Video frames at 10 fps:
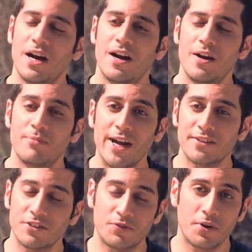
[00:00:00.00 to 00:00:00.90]
uh,
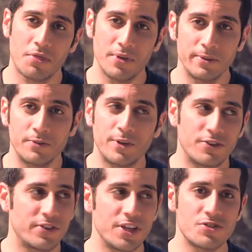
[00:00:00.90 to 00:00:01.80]
practice for a three minute
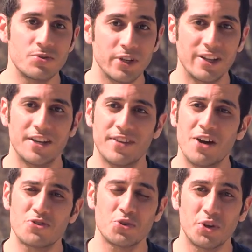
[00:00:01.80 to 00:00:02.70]
presentation, you realize how
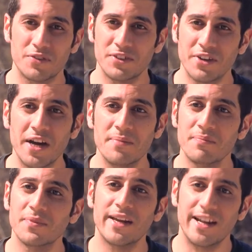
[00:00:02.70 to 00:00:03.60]
short of a time
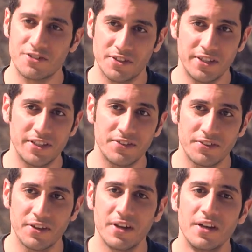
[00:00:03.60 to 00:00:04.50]
that actually
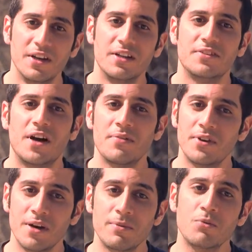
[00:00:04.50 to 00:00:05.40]
is. Um, the
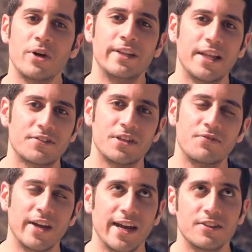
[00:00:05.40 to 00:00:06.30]
number one lesson, if
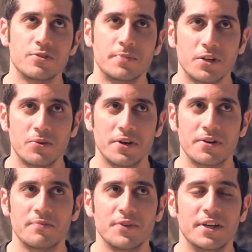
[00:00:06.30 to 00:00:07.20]
I had to pick one,
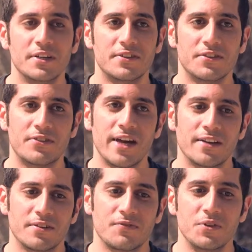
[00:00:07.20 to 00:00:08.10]
is that
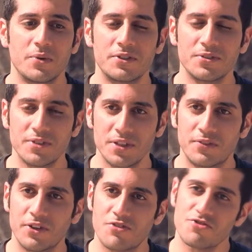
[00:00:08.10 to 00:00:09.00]
if you want to
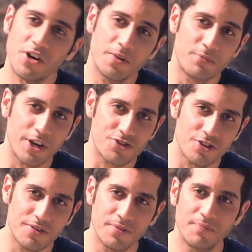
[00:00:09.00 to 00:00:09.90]
deliver a strong
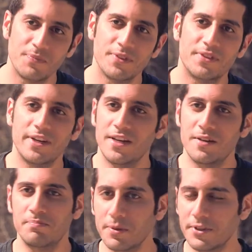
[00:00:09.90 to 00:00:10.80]
impression in a
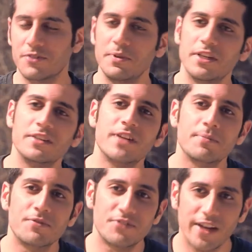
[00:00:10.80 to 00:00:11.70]
public speaking type
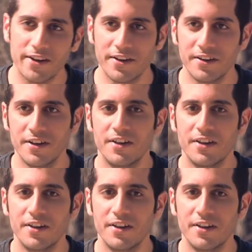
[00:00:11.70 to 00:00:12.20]
of setting,